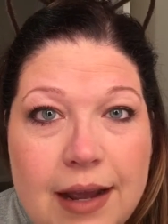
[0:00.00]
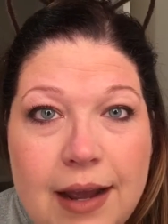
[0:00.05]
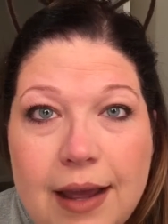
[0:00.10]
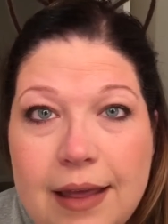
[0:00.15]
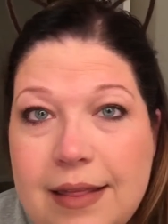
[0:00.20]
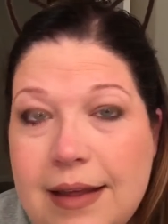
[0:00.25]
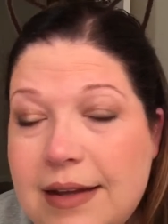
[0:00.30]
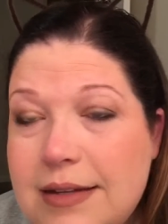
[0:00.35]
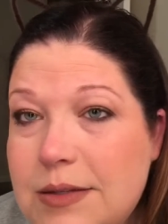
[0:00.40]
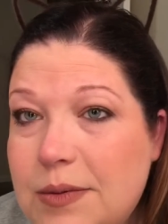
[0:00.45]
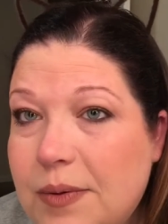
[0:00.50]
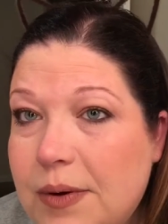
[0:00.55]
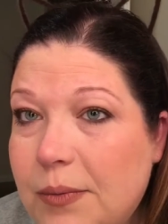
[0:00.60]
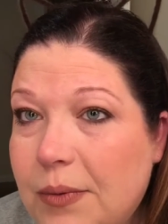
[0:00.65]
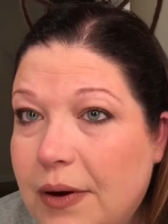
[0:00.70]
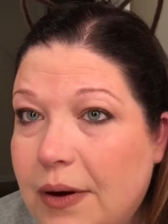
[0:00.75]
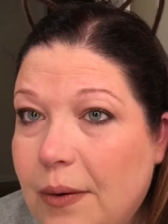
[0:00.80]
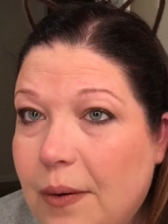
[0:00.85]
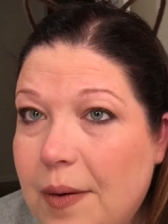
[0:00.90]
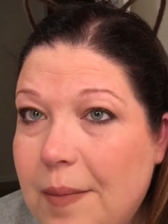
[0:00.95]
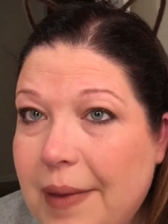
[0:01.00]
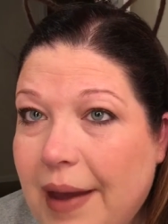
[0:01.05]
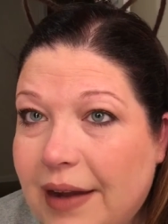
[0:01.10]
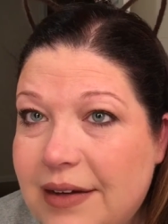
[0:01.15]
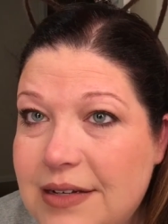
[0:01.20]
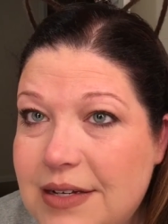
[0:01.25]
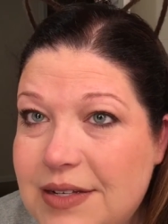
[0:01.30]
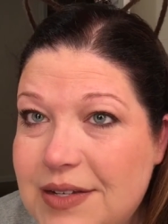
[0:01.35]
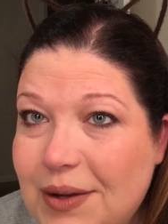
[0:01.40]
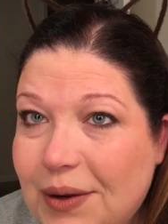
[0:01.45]
And that's when we're going back
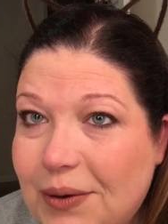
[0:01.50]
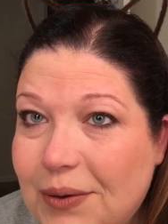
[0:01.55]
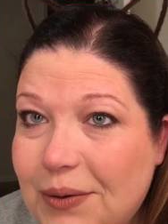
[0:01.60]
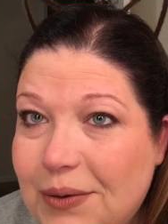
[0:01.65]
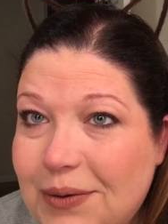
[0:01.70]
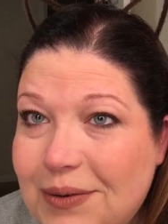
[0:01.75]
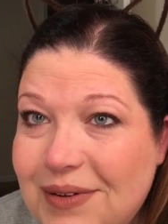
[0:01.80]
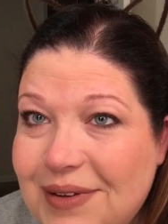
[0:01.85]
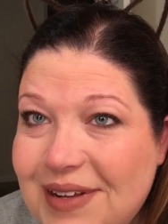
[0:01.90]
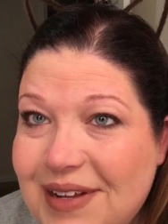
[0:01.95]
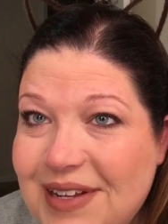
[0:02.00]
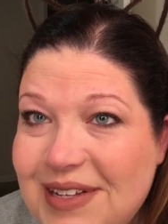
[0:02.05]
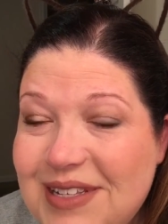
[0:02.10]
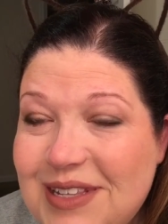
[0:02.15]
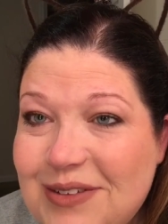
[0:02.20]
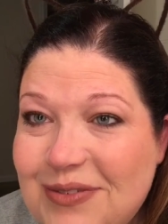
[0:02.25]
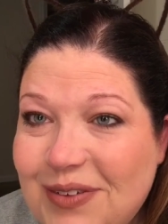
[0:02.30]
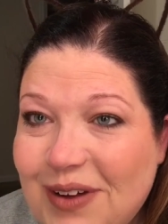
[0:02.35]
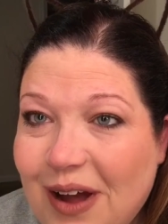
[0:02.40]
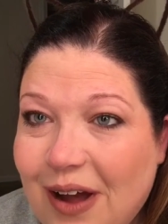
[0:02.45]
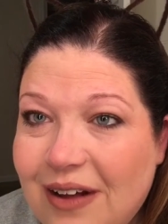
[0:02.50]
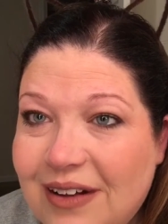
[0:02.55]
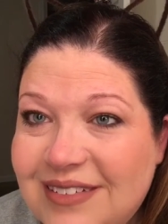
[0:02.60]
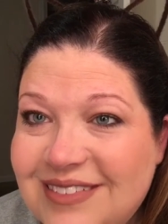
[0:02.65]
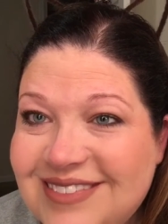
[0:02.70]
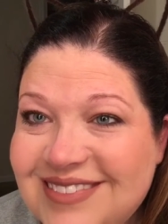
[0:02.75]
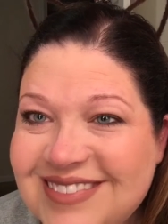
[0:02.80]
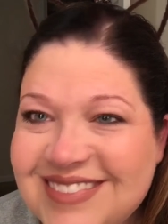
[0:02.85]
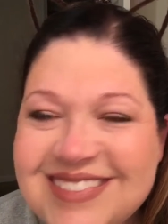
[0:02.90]
to school is the fall.